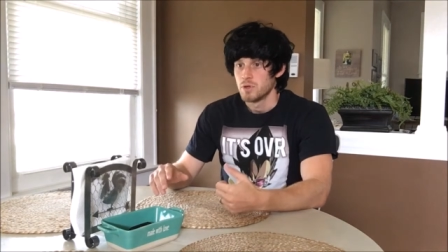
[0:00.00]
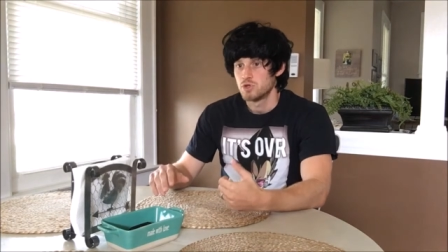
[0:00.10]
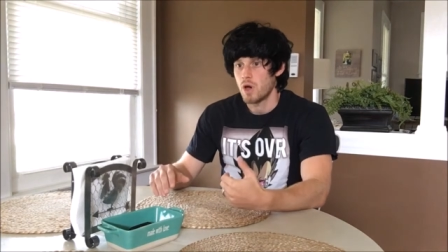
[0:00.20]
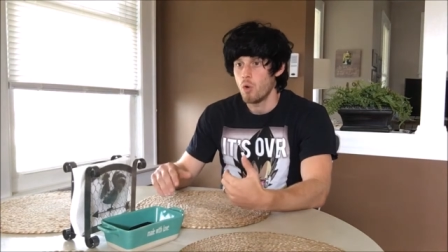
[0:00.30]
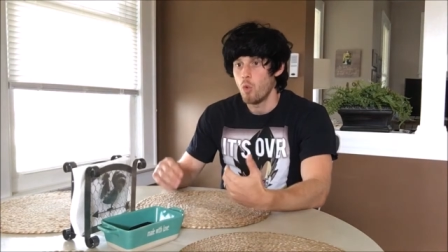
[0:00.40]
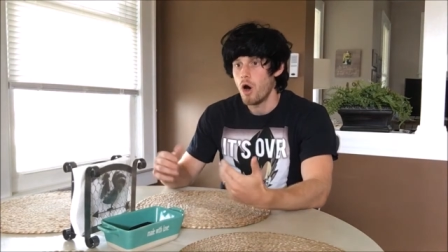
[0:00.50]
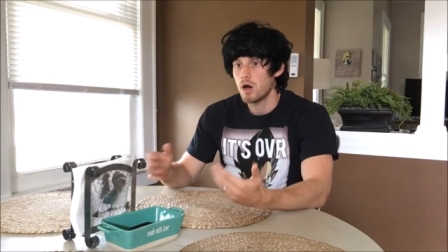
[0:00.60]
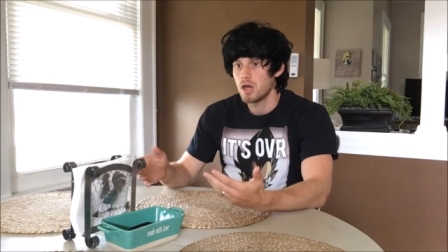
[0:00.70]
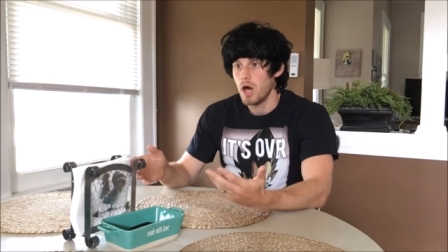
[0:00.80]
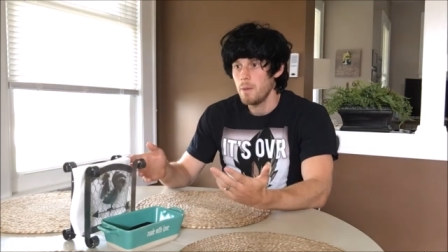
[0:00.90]
so I
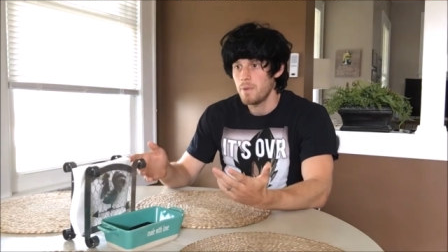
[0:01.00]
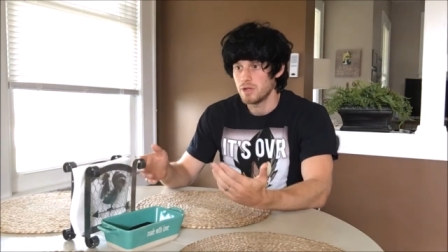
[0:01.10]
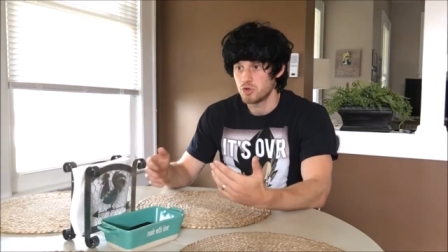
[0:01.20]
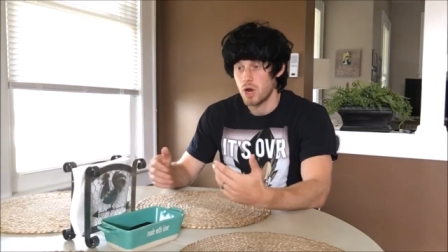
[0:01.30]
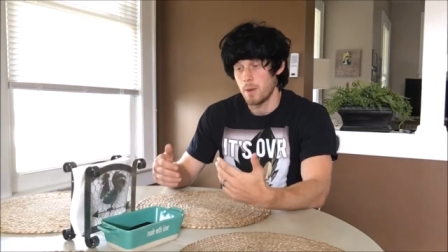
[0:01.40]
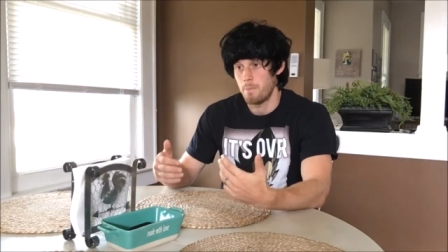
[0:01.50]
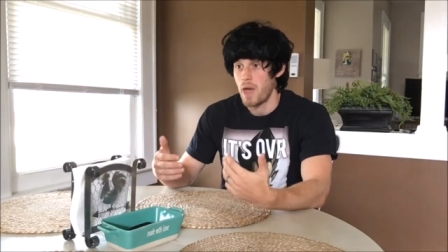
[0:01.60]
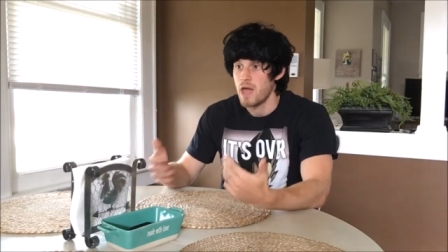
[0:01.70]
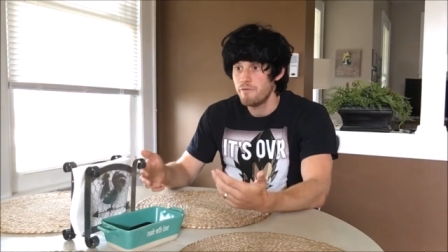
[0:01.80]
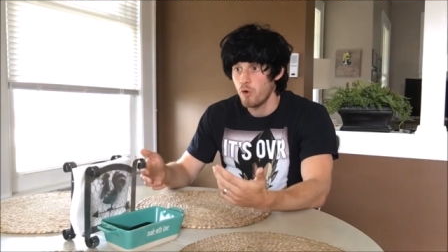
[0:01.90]
walk up and try to
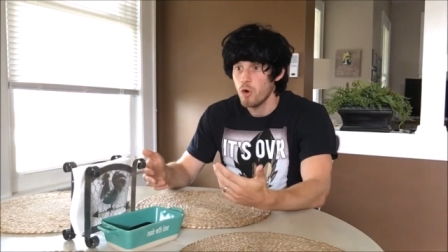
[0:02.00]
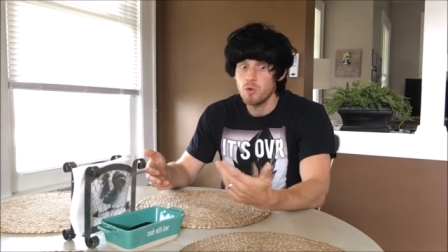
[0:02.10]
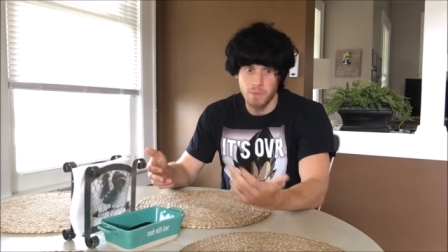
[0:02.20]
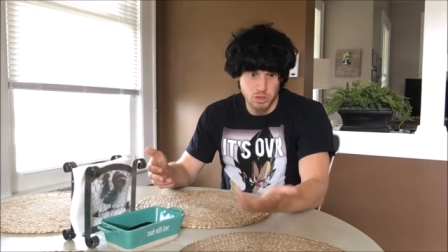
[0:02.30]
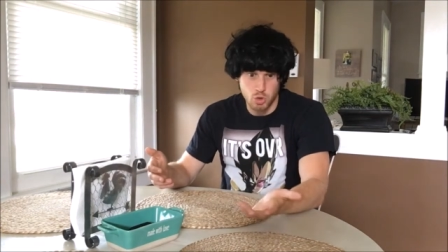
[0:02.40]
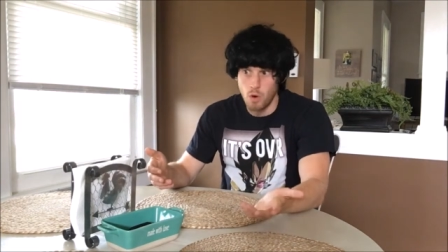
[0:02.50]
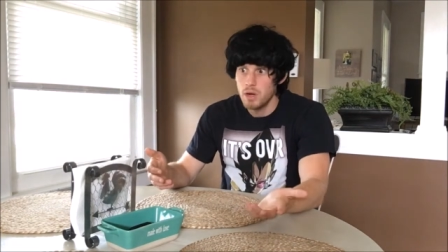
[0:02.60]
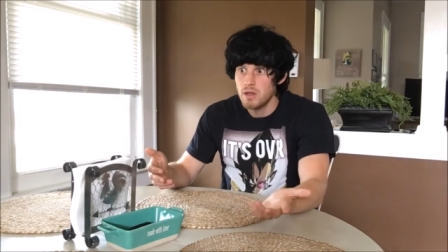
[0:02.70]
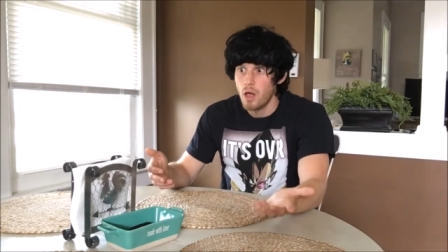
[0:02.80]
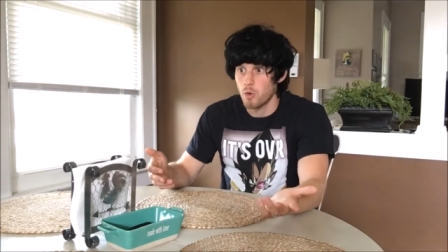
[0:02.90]
pay for it with my
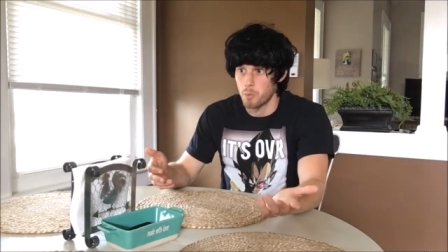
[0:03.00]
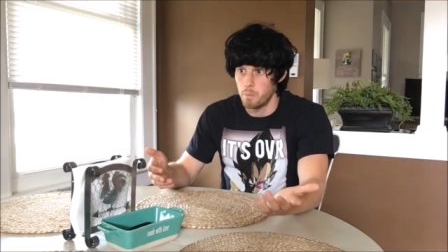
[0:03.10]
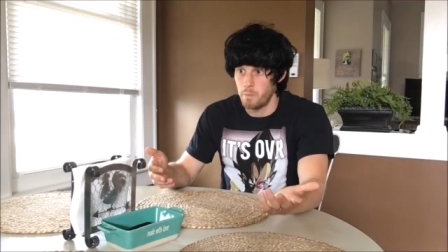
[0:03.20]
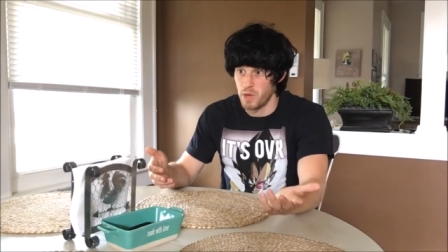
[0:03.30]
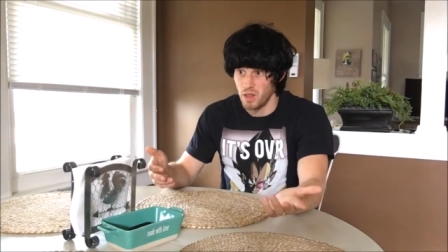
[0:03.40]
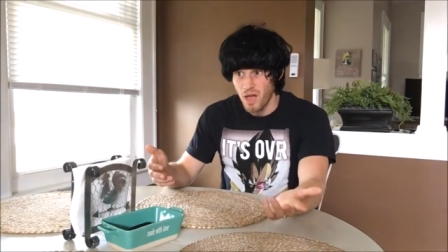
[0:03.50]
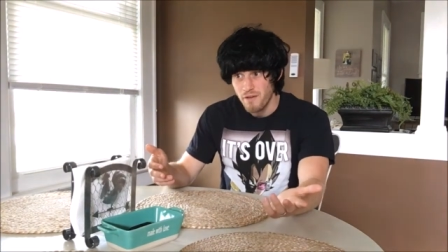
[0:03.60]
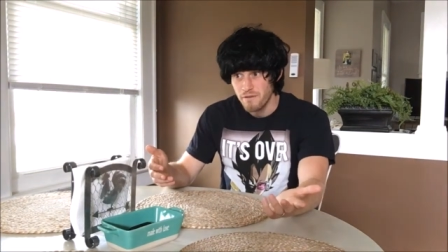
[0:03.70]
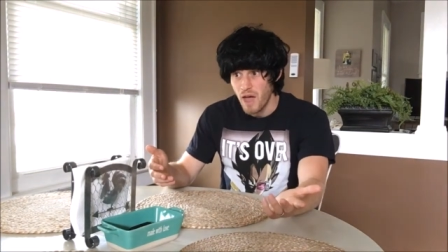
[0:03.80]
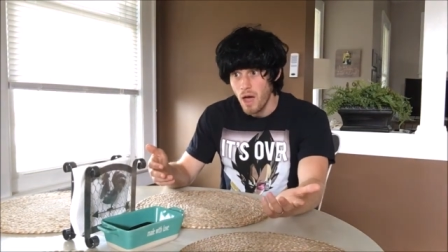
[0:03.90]
$20 bill I
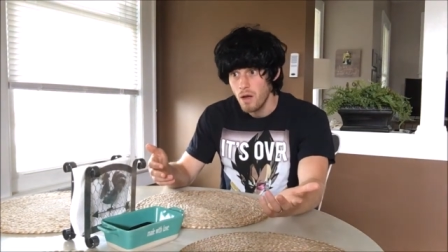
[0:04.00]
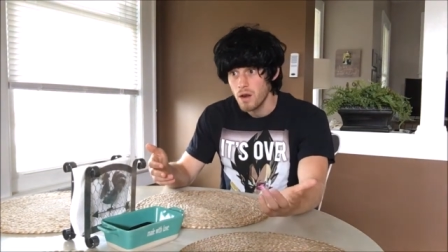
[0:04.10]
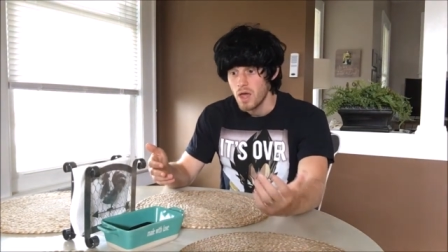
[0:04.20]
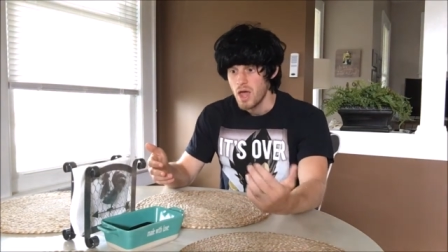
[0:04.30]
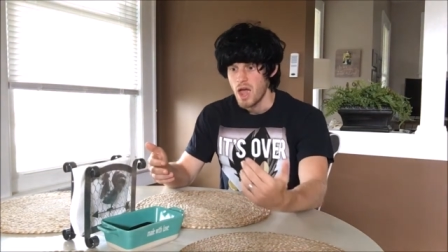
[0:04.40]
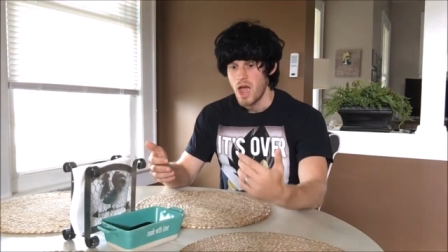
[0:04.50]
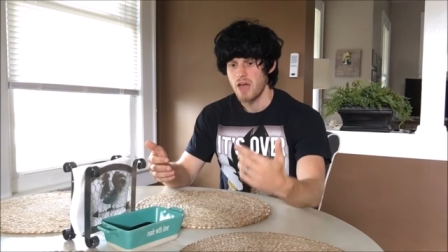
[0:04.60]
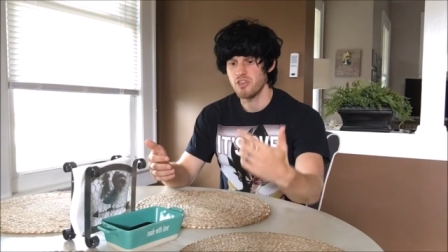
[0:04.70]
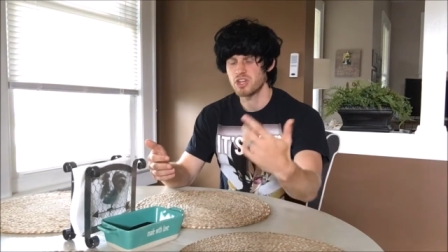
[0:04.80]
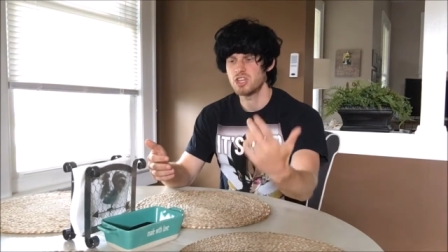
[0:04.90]
found,
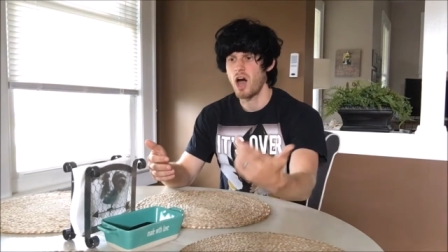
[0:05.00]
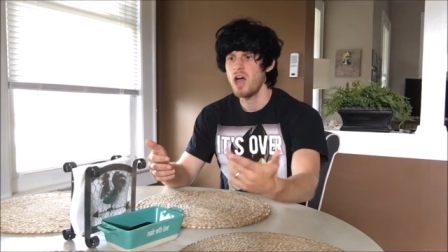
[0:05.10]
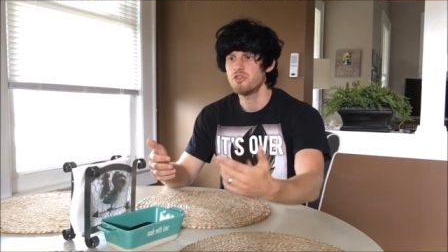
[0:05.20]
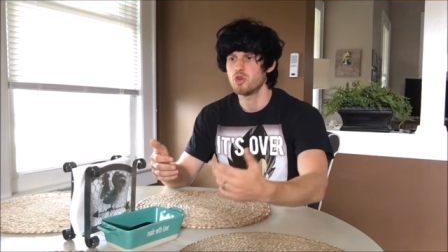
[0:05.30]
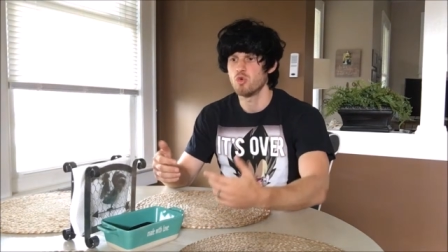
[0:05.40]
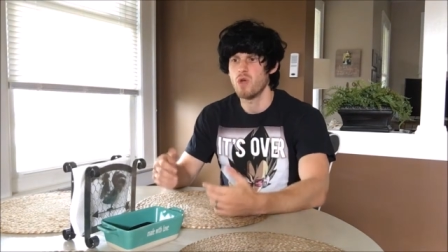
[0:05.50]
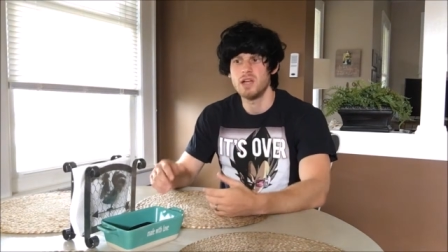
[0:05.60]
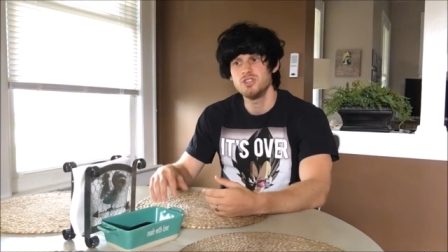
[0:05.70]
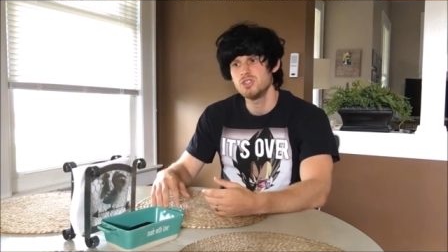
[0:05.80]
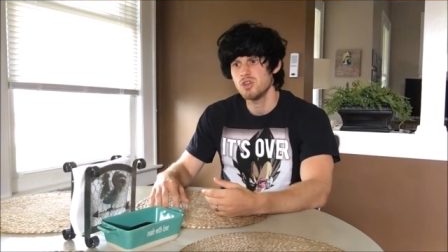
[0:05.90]
and the guy at the
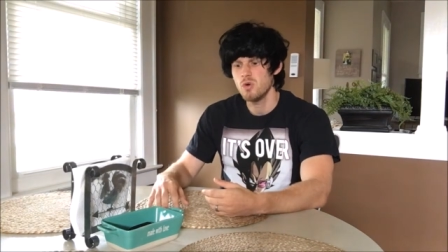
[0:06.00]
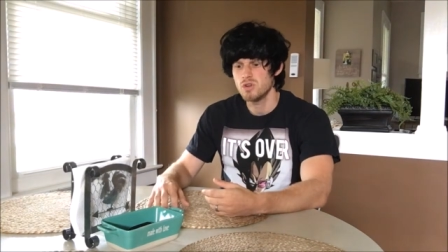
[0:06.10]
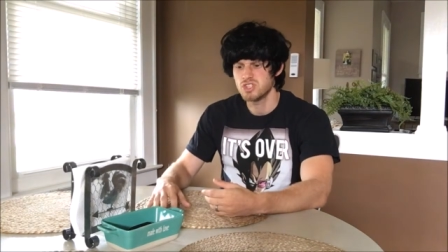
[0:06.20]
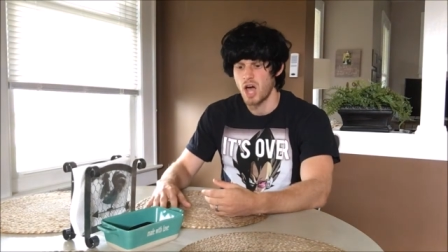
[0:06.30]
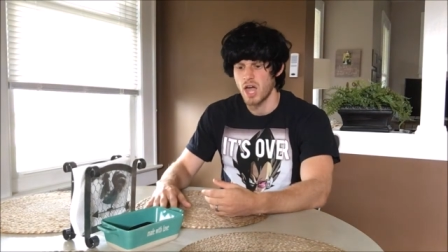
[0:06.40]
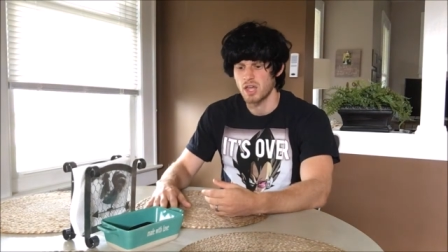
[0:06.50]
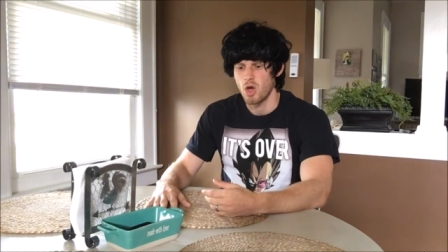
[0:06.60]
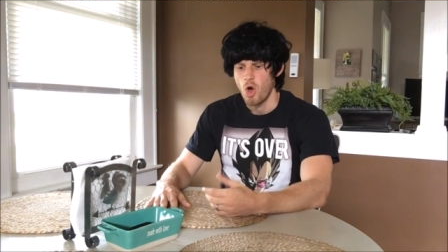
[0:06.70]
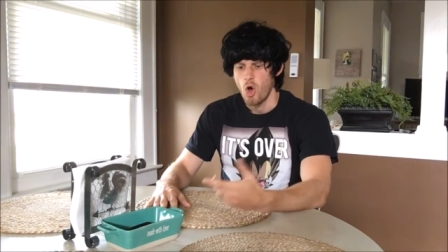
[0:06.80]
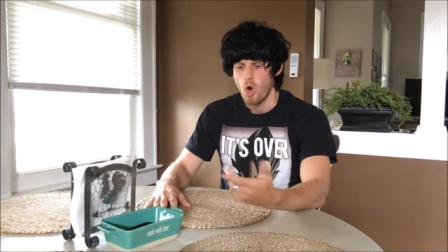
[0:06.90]
register was like,
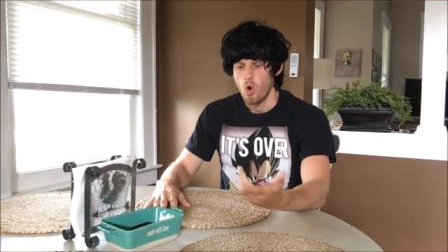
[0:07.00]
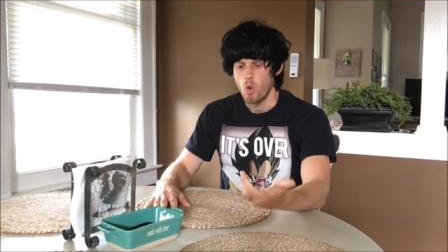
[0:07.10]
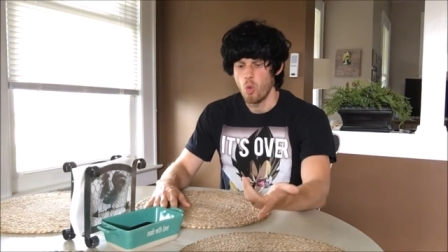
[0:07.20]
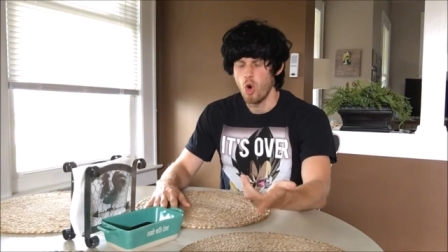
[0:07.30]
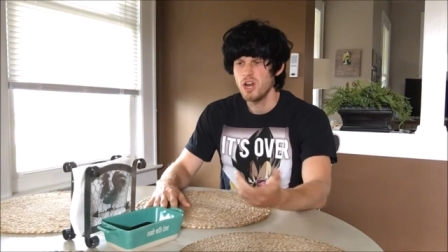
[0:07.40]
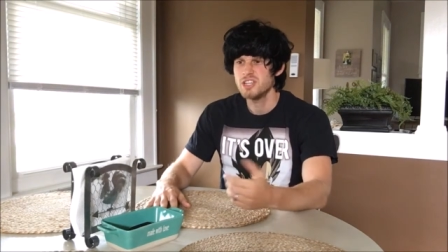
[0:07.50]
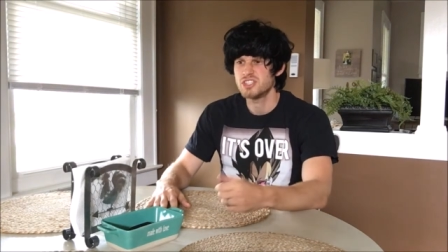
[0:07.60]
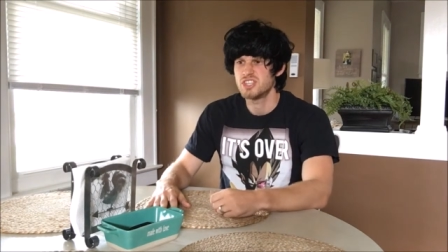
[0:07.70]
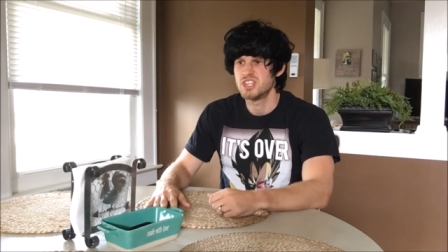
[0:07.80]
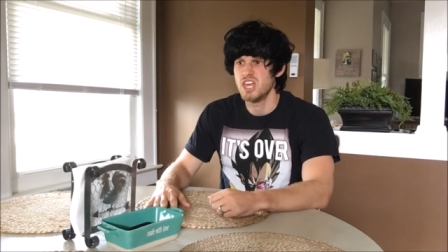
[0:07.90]
what is
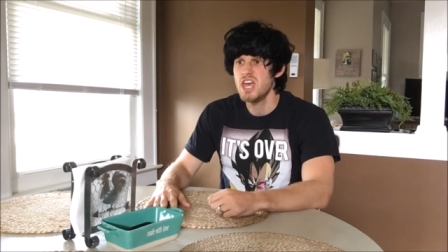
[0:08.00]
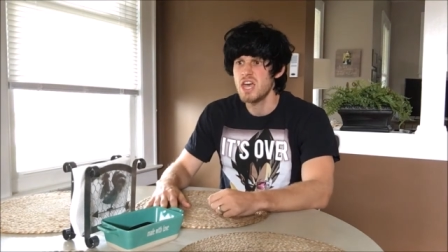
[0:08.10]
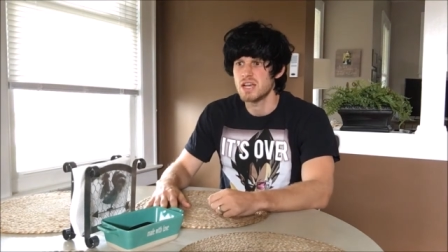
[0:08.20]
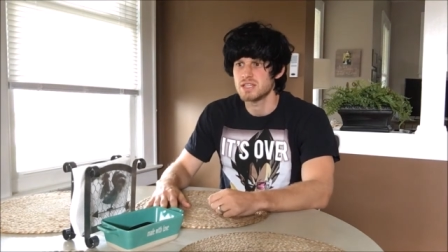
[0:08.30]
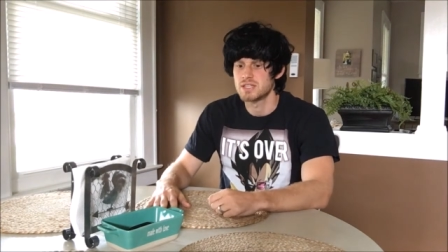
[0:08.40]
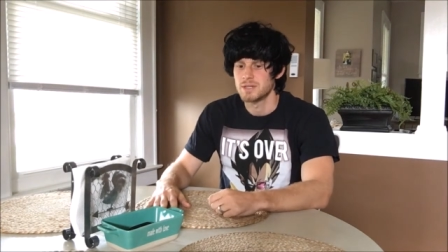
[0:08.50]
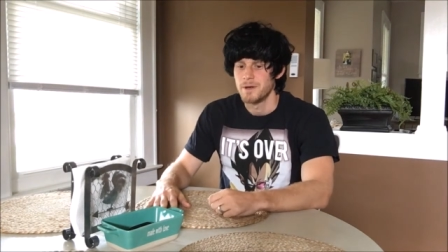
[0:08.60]
this?